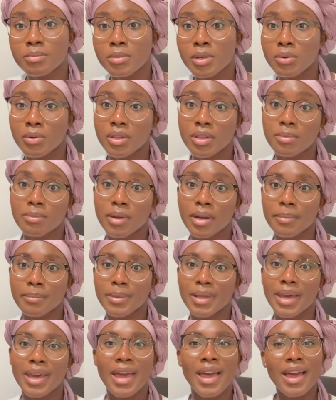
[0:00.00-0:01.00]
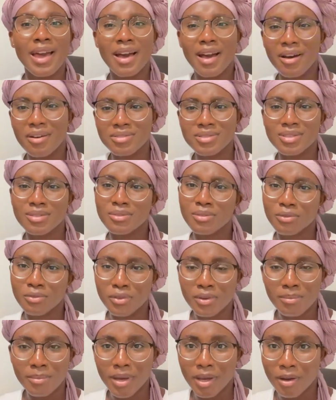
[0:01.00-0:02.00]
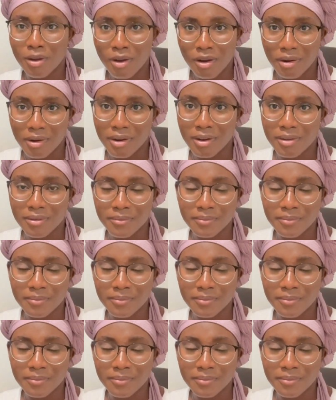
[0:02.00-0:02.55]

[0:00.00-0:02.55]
me with it, but I'm like, how's it gonna fit in my car?